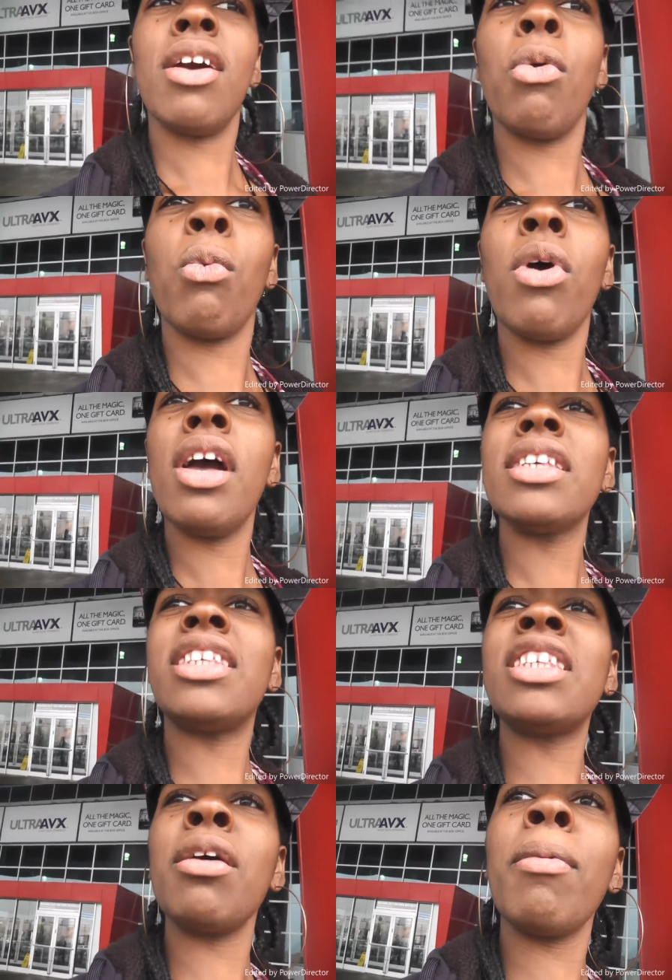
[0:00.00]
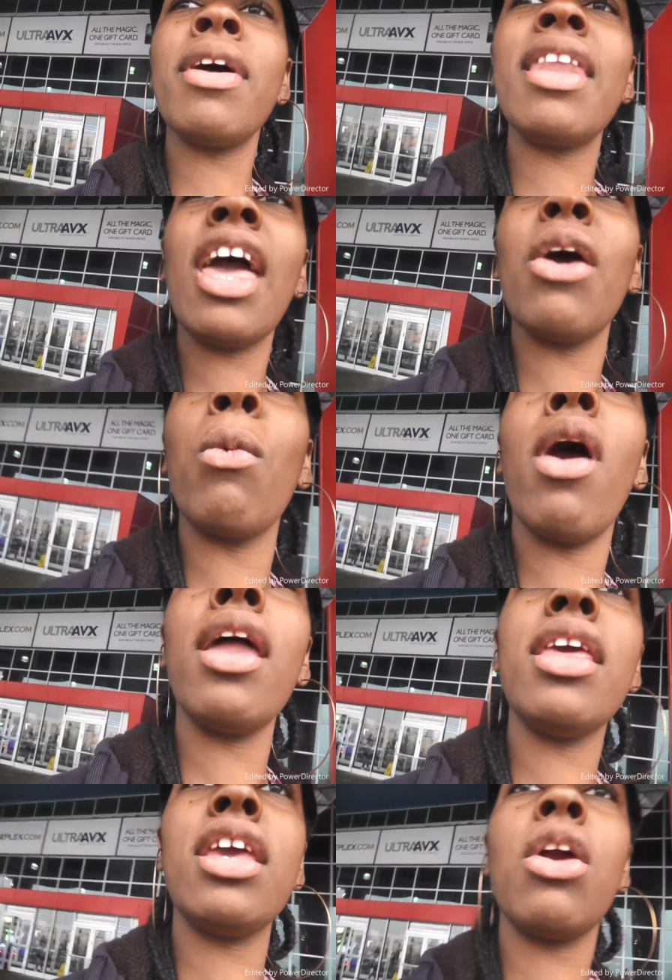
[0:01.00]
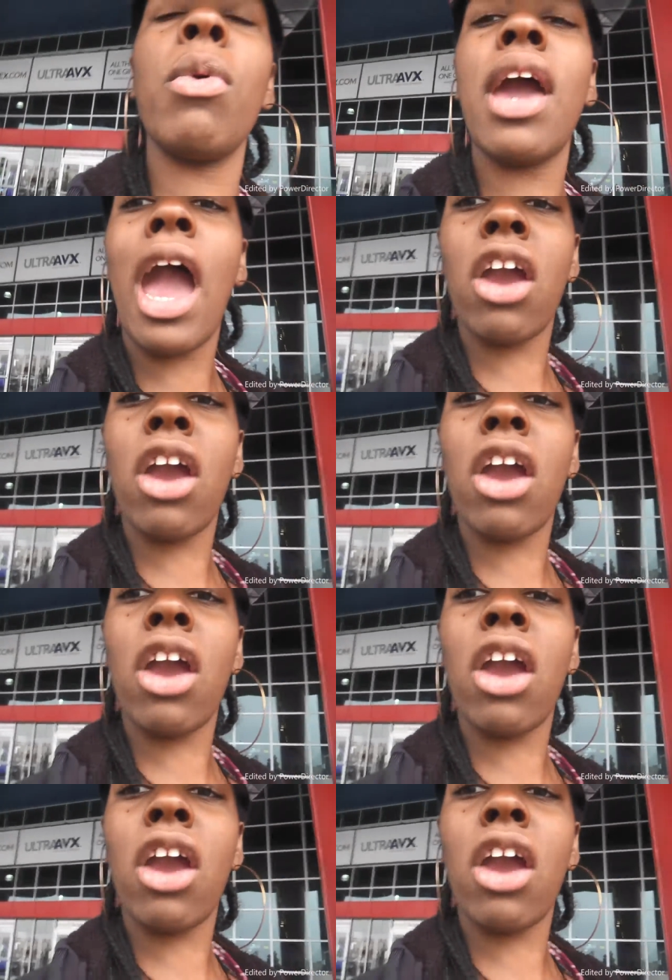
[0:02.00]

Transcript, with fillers: I want to go in there. When I went here when